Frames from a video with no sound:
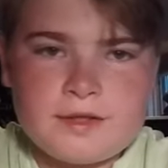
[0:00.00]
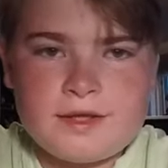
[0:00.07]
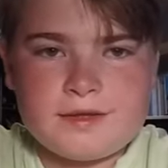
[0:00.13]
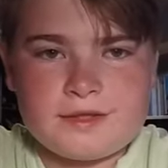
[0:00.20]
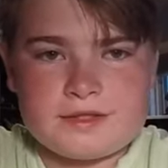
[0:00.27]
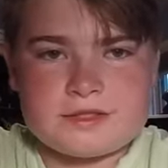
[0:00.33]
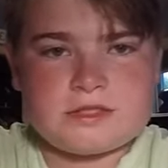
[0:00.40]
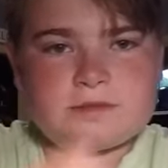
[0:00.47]

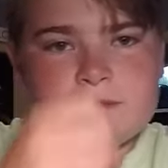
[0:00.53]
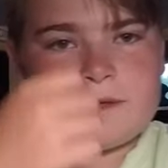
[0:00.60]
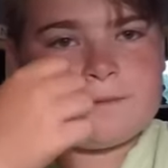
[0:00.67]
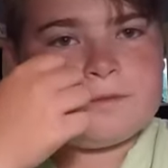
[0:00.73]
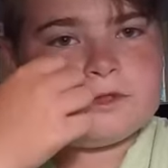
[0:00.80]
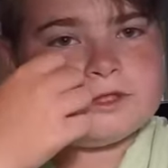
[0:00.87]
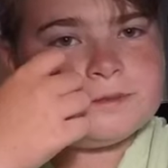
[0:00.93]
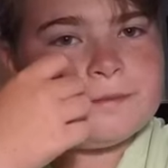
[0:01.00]
This has been
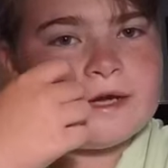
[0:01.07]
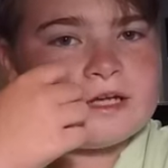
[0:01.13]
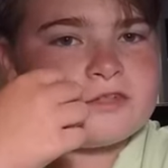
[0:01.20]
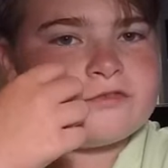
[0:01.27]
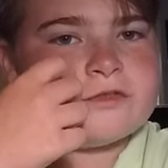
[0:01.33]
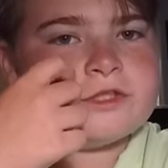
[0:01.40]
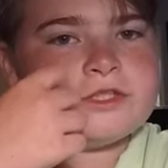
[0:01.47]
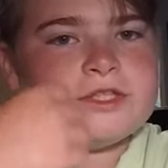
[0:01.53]
Boujee Bass
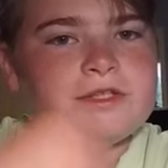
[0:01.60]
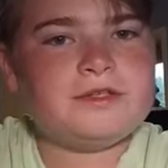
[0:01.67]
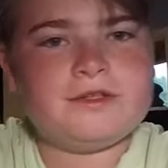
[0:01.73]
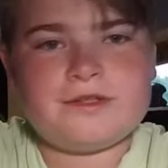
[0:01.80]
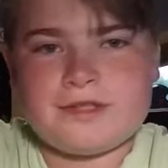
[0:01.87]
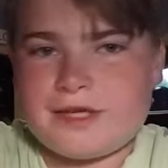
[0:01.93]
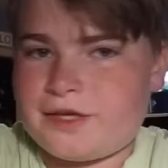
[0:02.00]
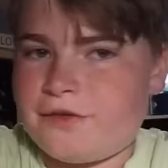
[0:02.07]
Fishing.
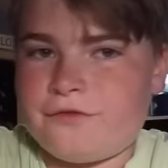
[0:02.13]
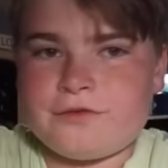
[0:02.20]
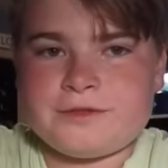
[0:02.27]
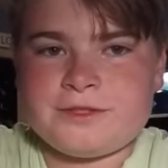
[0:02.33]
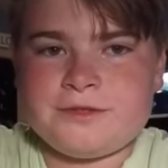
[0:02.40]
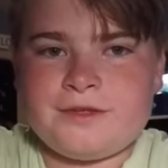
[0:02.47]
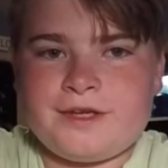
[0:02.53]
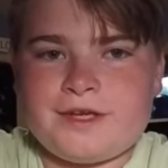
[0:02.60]
Thank you for
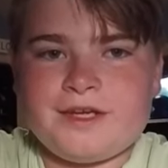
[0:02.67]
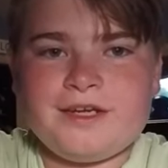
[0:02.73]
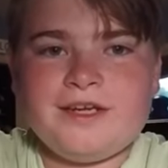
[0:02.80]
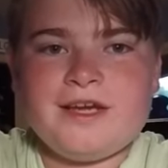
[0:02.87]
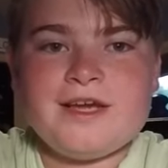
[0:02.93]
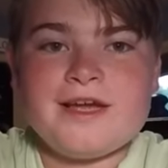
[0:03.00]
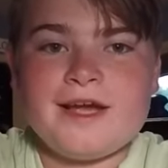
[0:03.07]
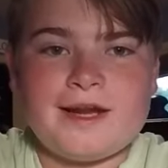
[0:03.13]
tuning in.
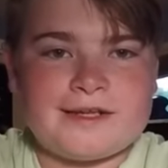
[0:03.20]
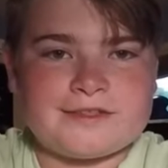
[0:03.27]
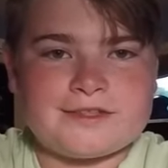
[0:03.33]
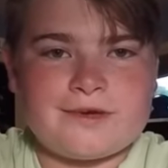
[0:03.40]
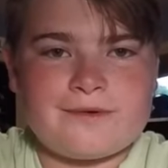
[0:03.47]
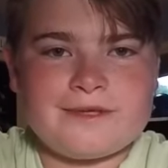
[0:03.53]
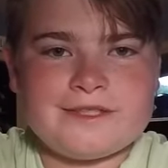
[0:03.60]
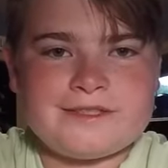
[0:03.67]
And as
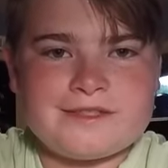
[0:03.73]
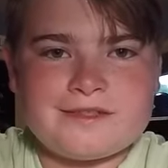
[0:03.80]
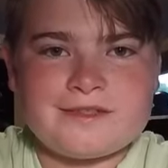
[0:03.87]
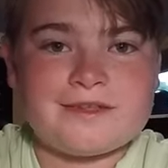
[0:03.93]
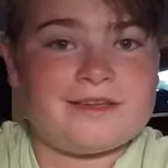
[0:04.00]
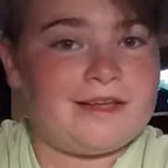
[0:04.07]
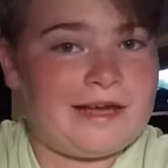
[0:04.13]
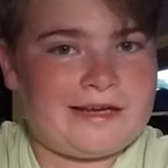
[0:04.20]
always,
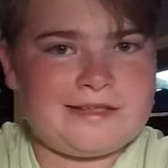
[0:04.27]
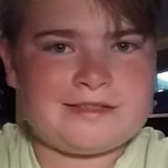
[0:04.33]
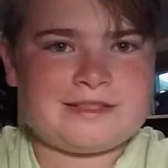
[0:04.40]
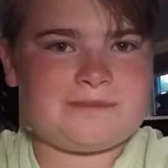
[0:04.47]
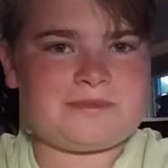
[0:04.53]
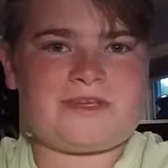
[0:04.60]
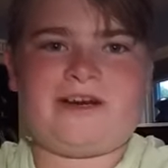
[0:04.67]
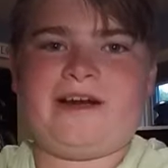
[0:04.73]
like and
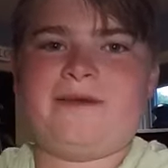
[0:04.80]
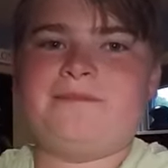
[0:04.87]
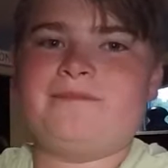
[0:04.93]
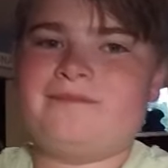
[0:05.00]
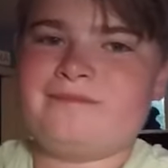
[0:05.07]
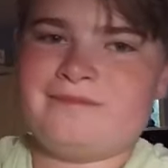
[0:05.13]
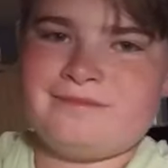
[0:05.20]
subscribe.